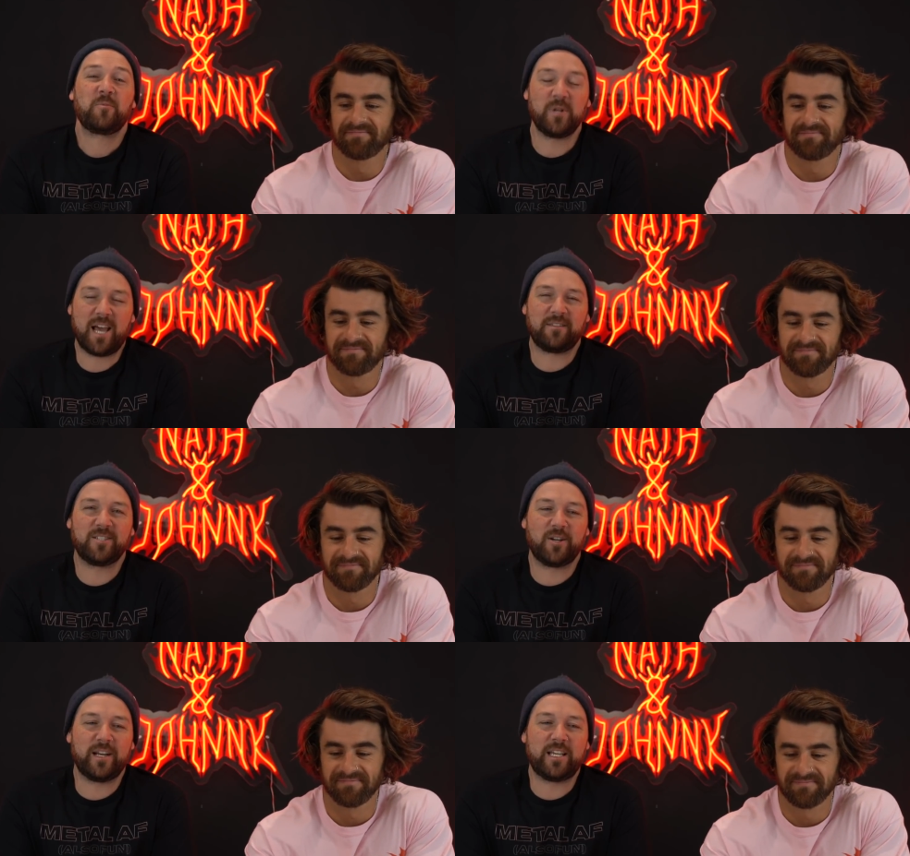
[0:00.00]
Speaker 1: With
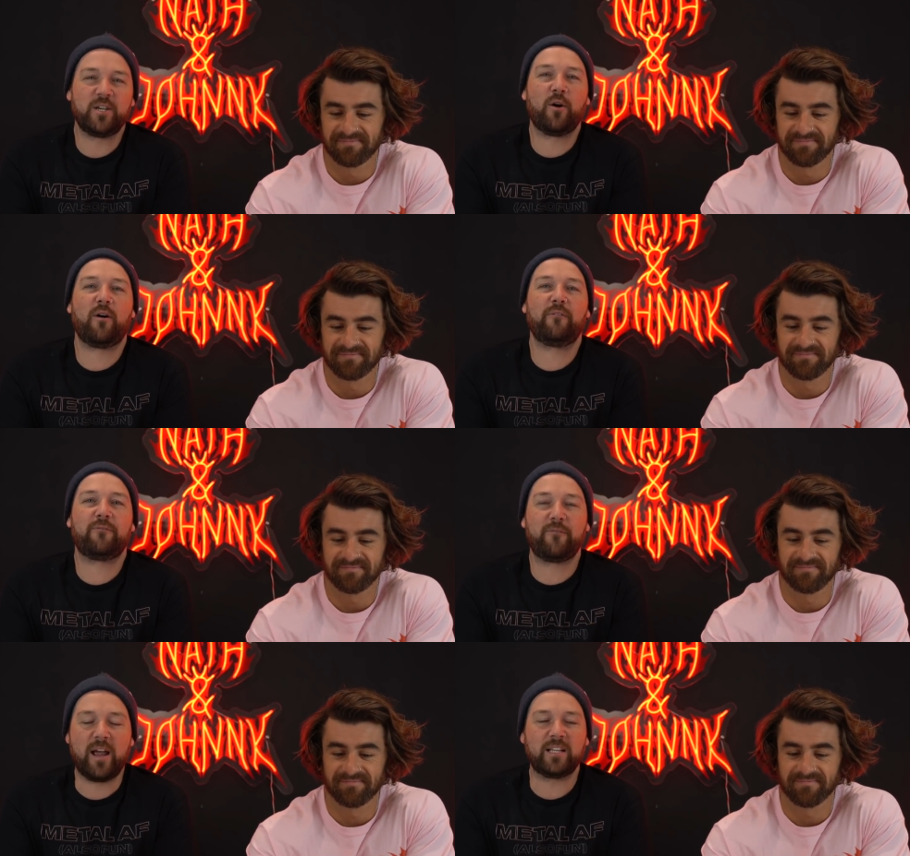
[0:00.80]
Nathan Johnny, you're
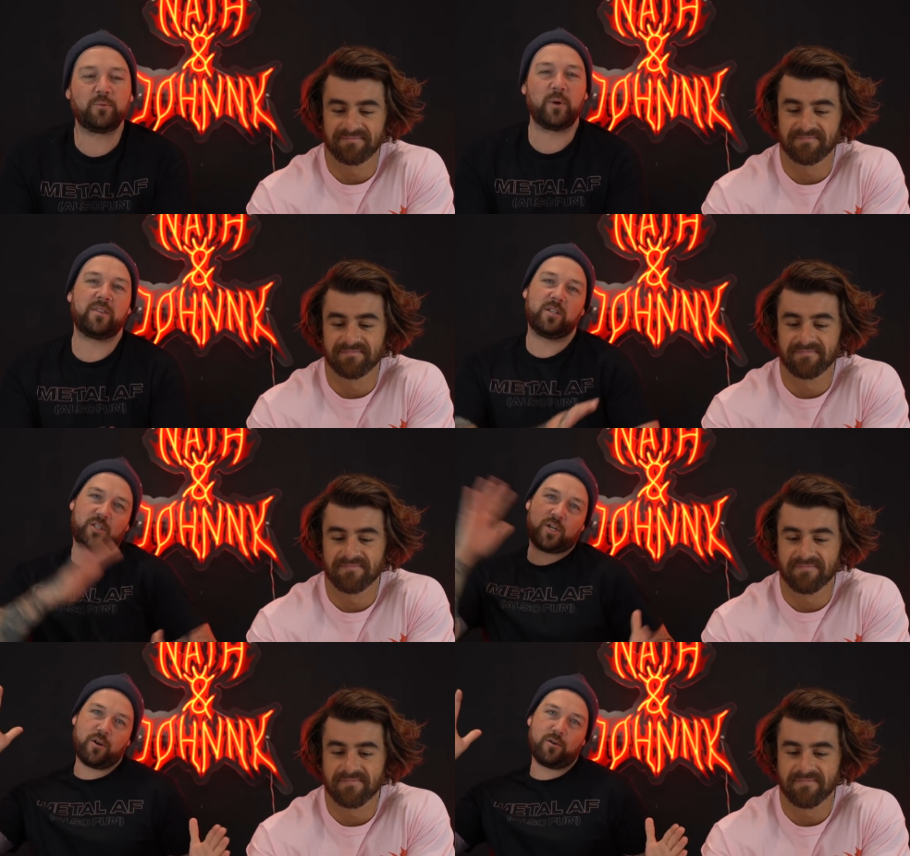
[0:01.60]
friends with
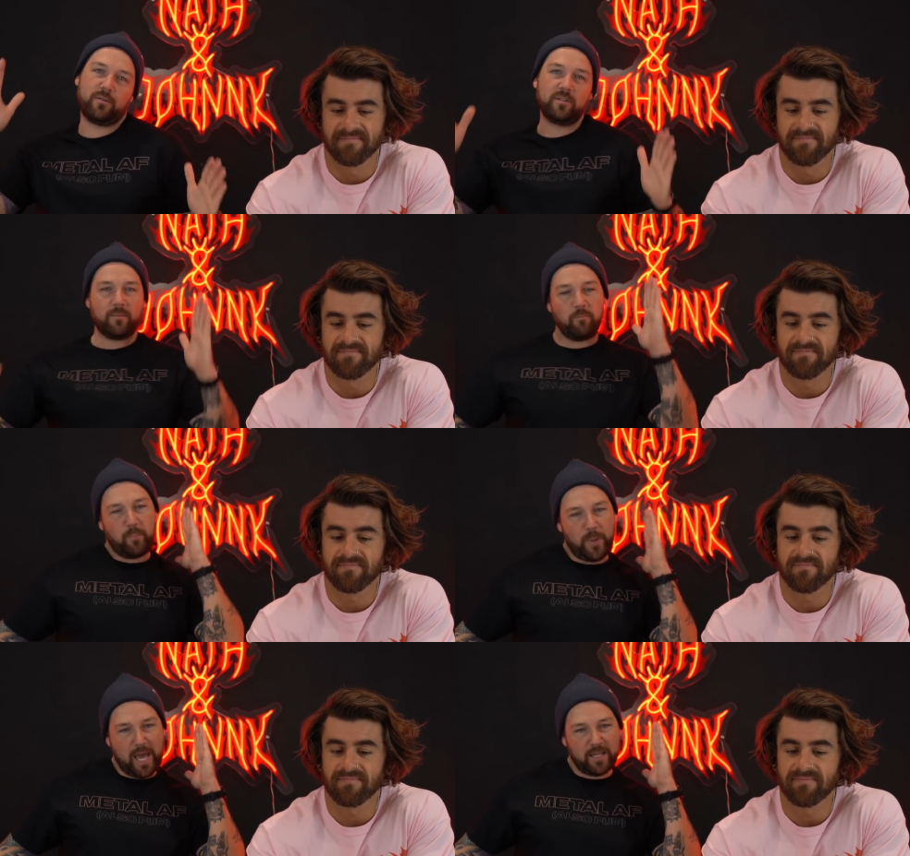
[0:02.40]
tunes,
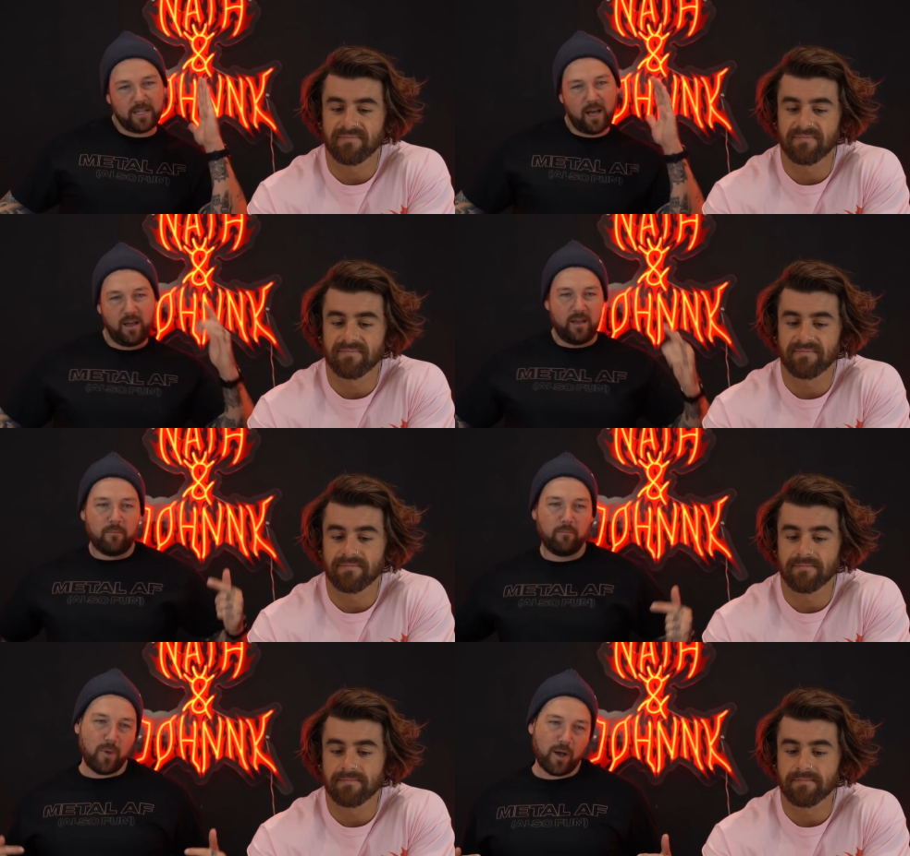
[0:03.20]
banter,
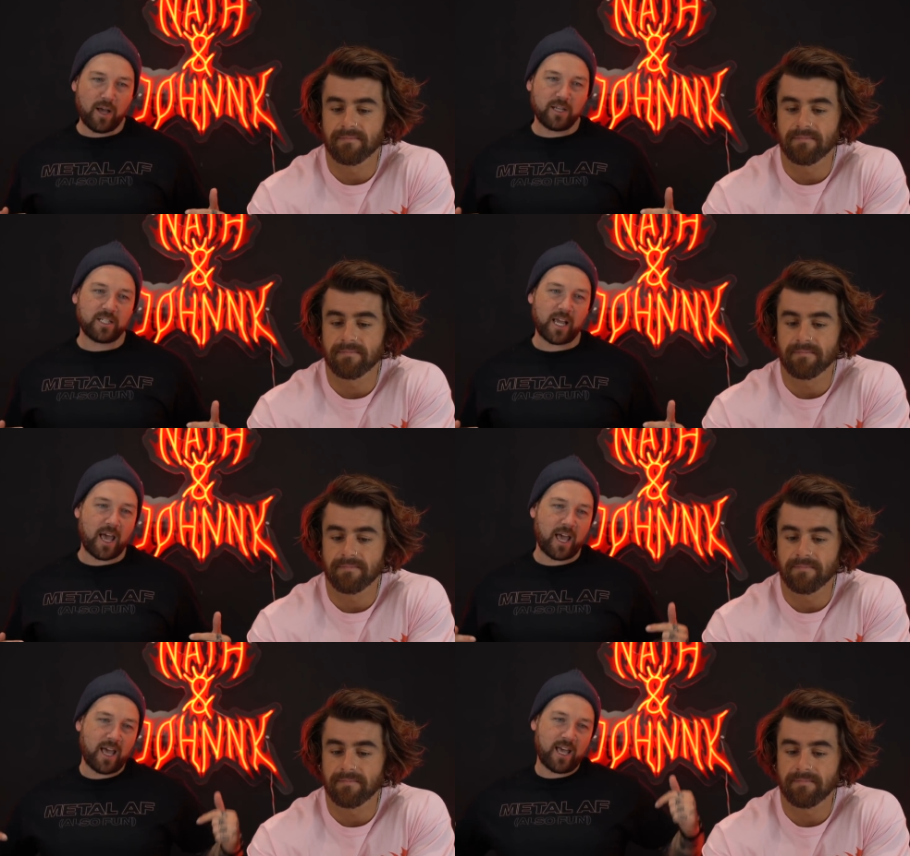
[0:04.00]
merch,
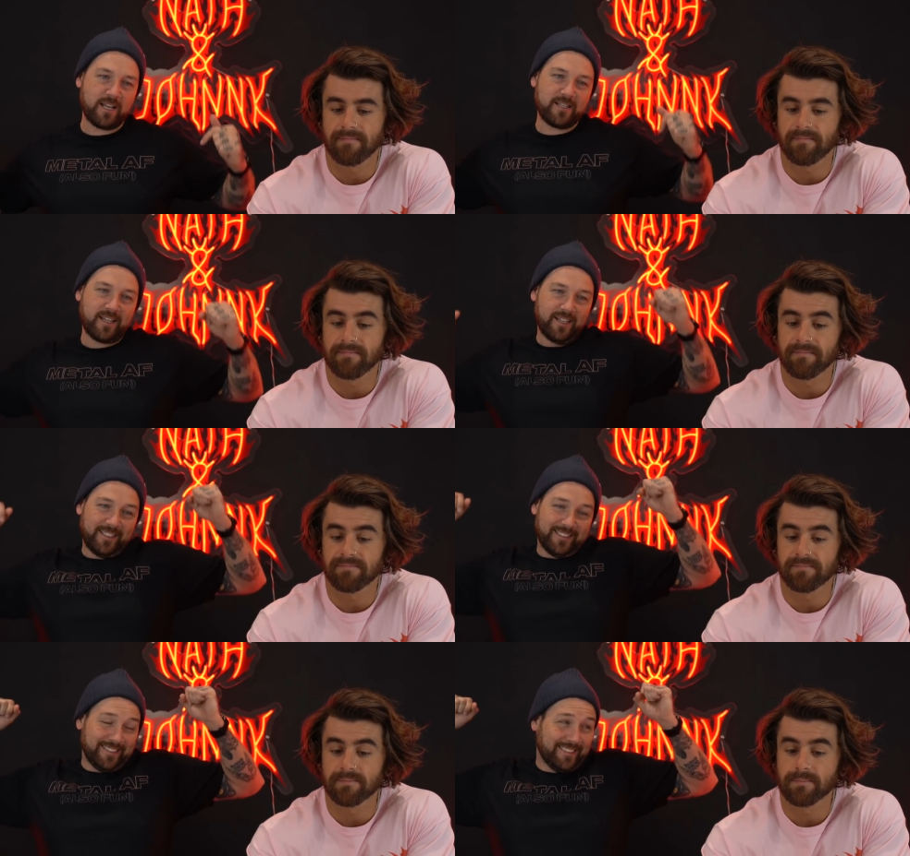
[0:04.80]
and.
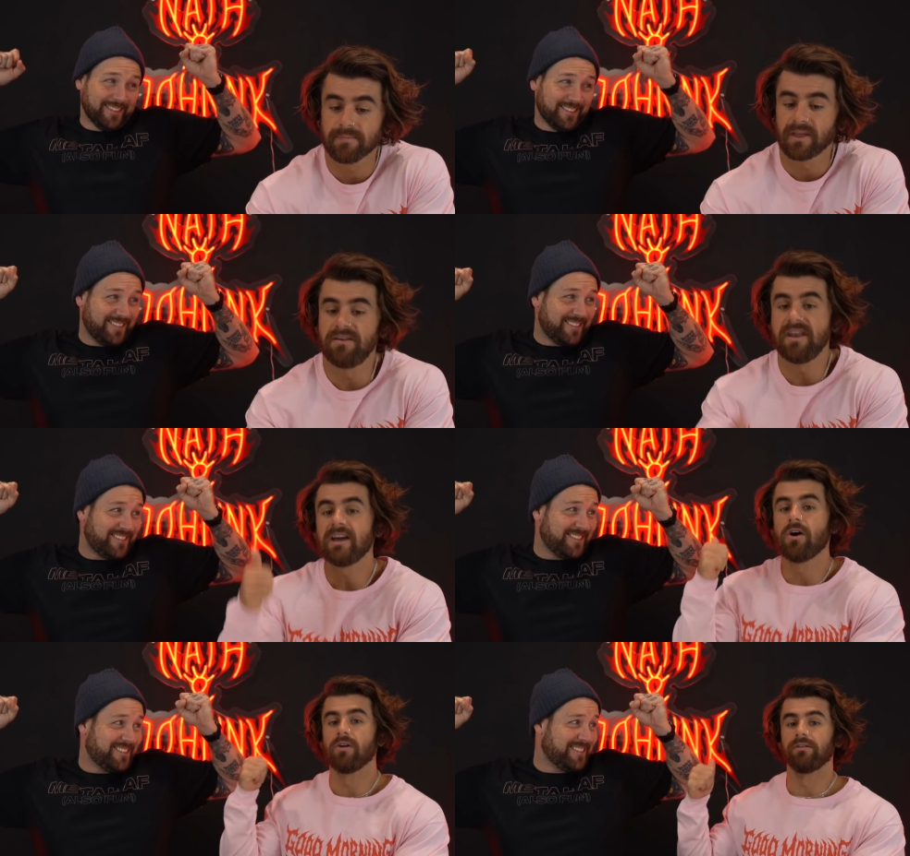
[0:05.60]

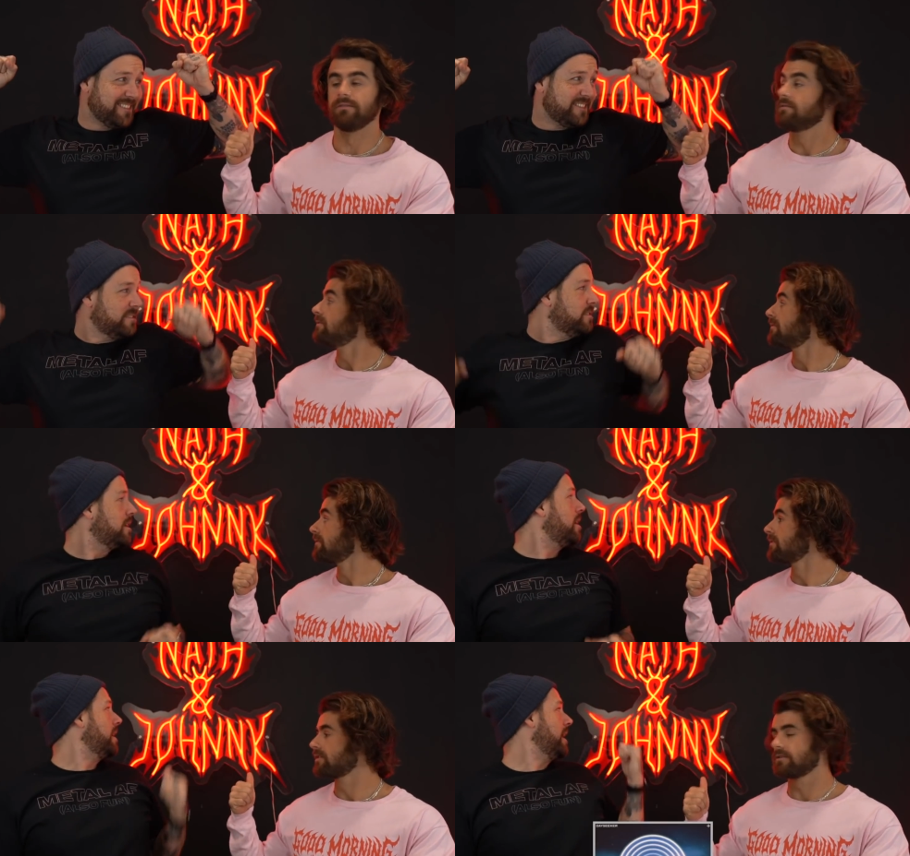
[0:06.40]
Speaker 2: Neon
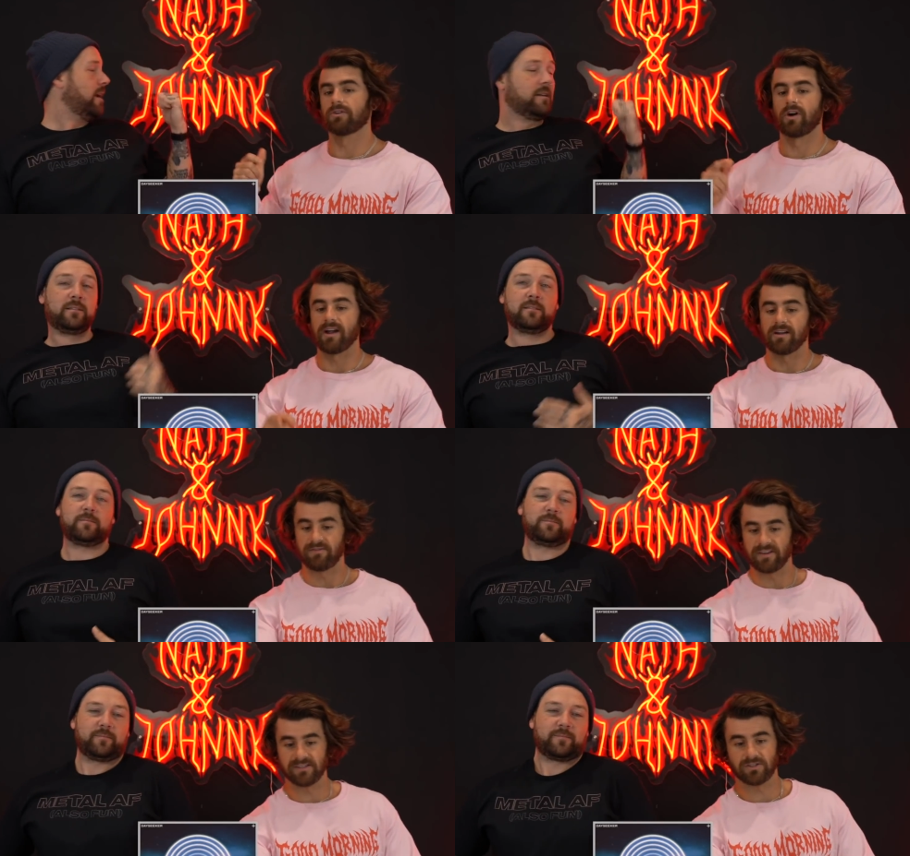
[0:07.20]
oh, yeah.
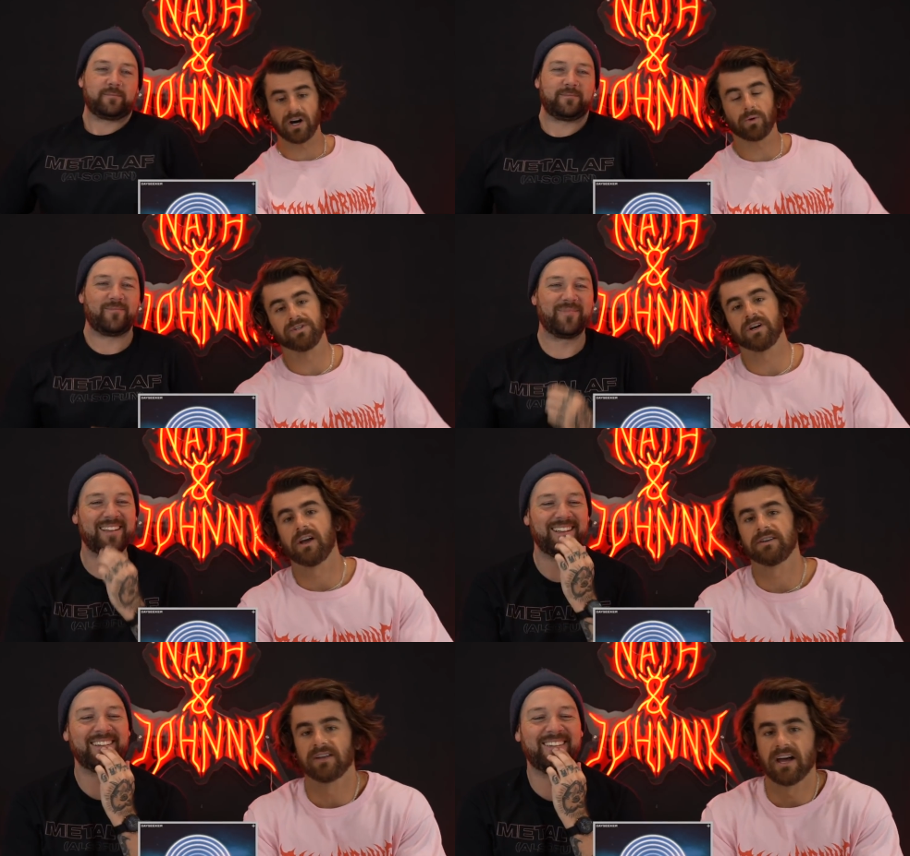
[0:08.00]
Grave is the track we're
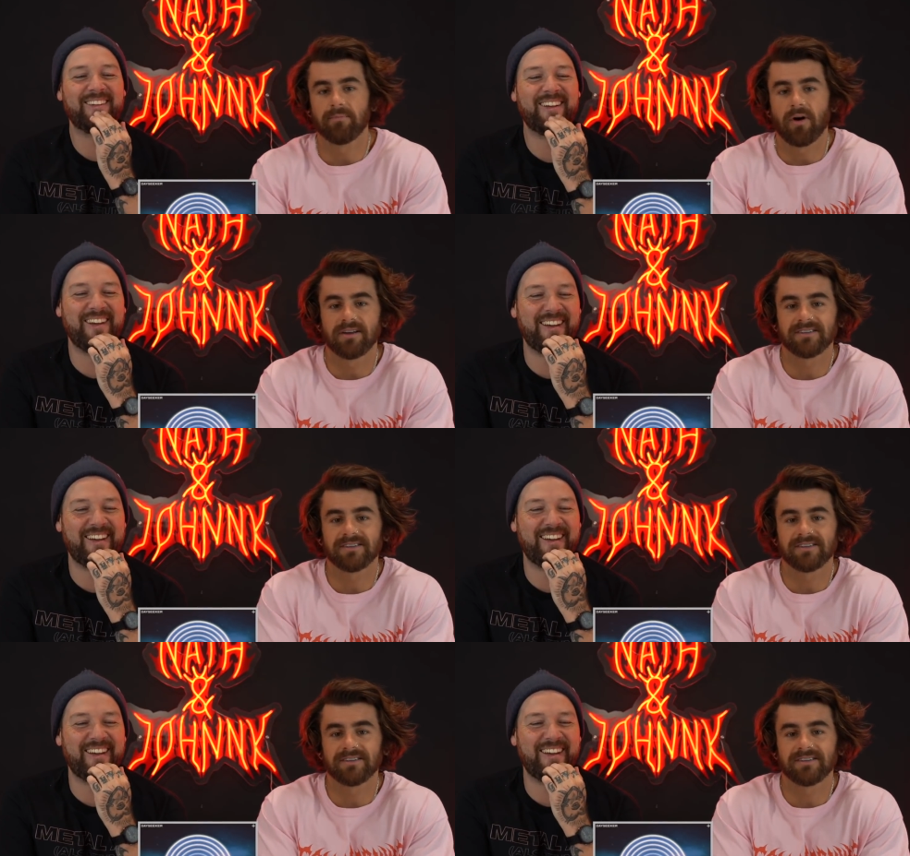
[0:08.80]
checking out today by